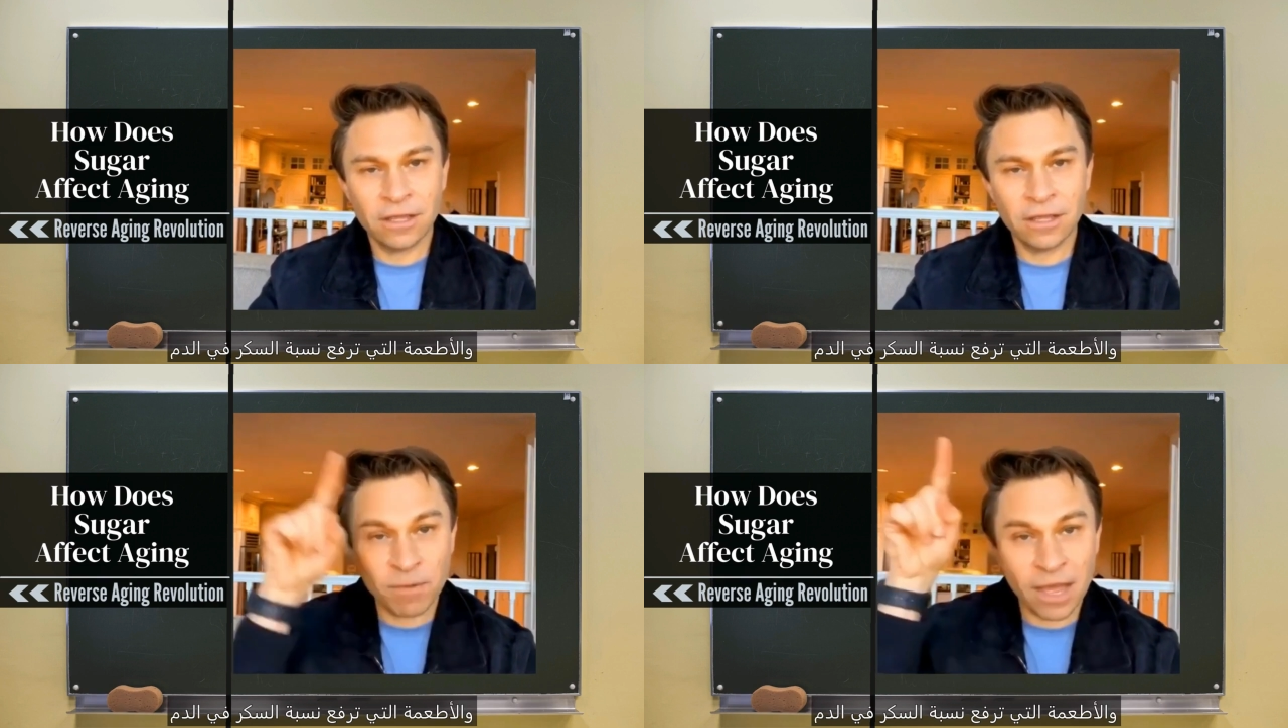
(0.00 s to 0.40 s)

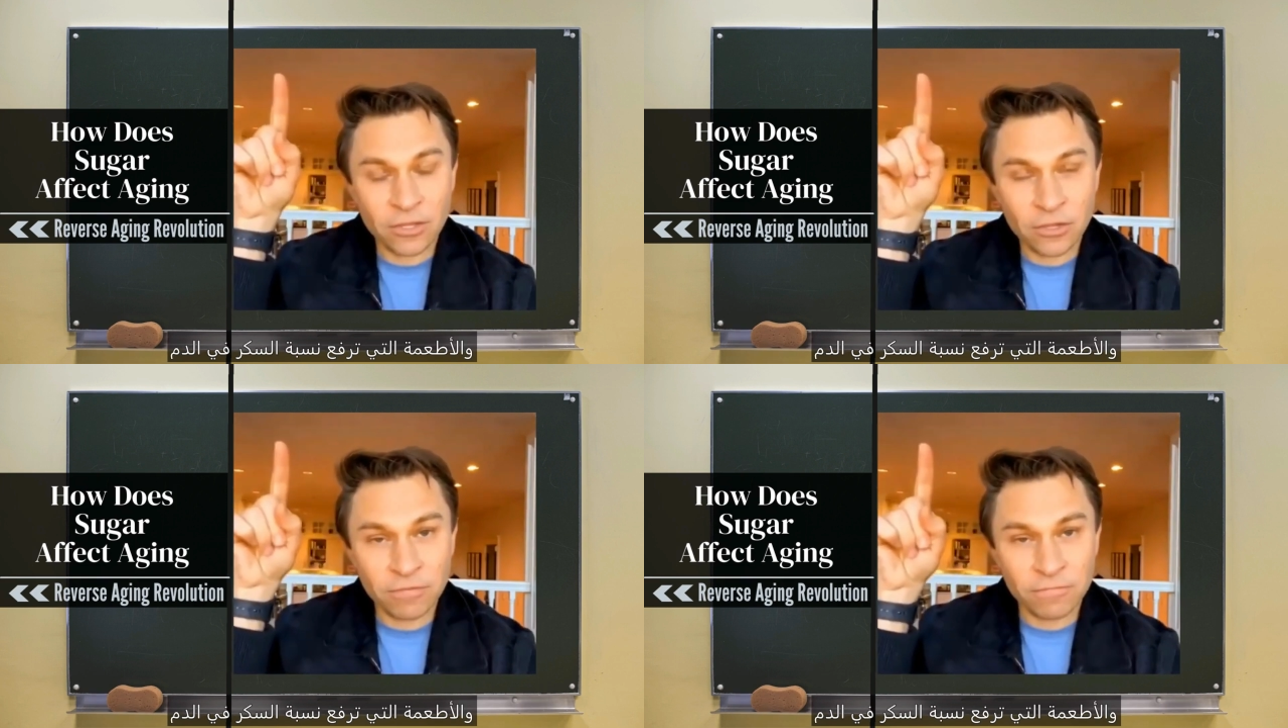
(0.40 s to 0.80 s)

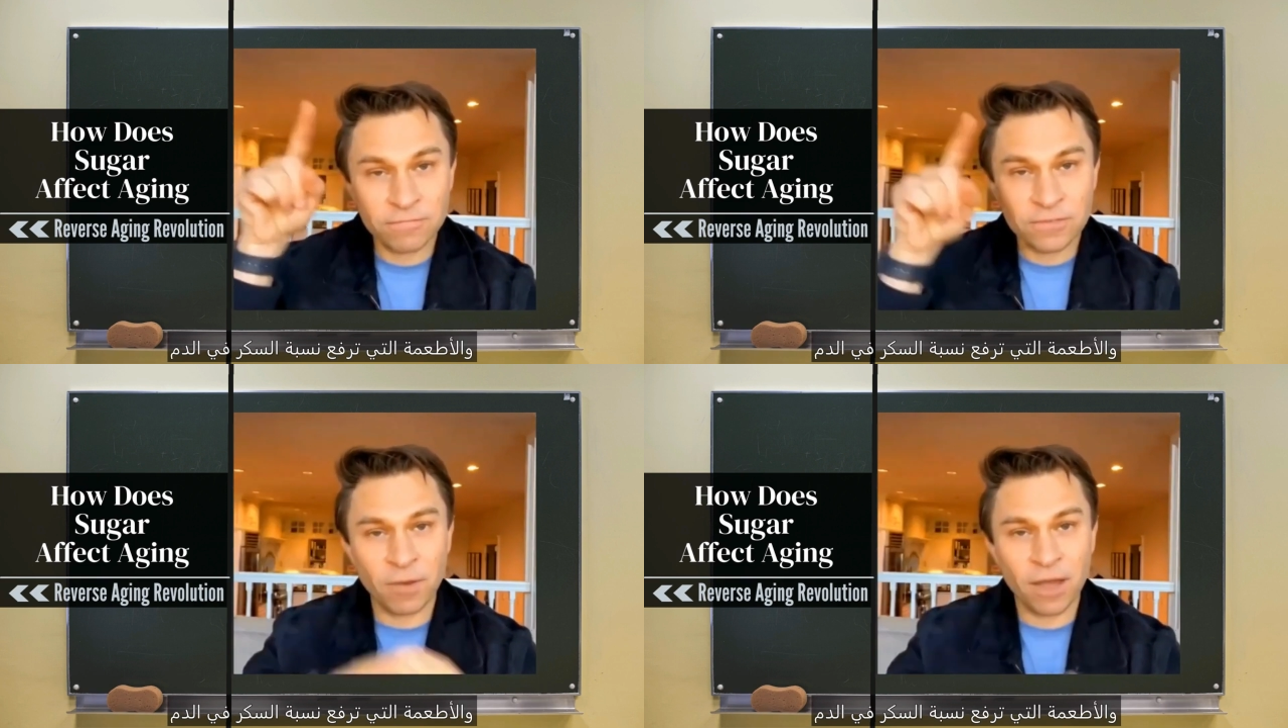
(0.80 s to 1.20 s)
spike your,
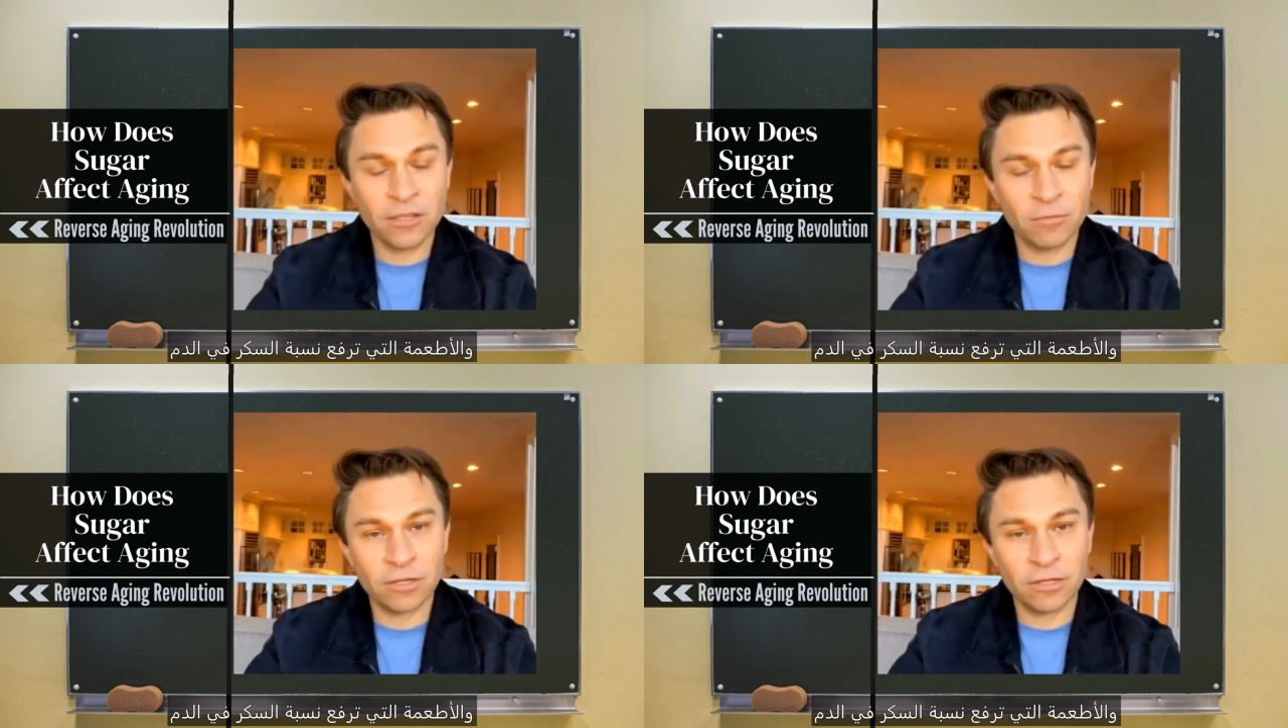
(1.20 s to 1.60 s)

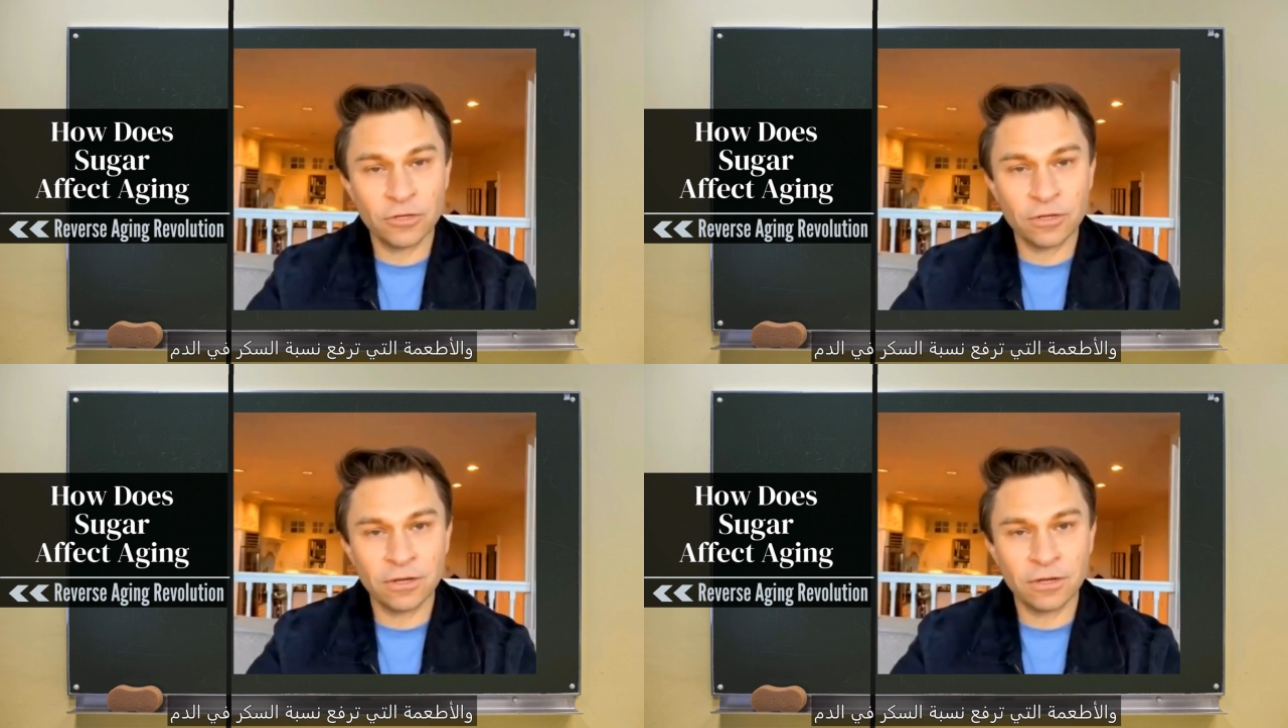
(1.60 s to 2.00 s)
spike your blood
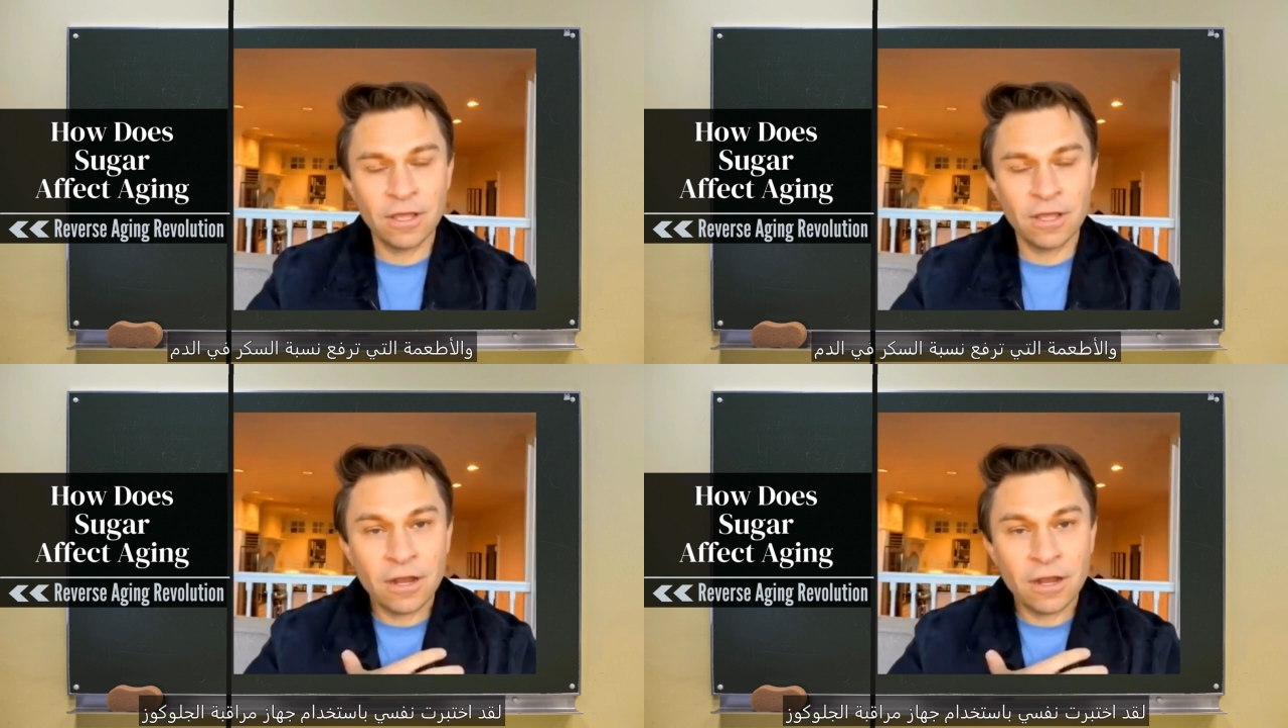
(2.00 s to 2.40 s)
sugar.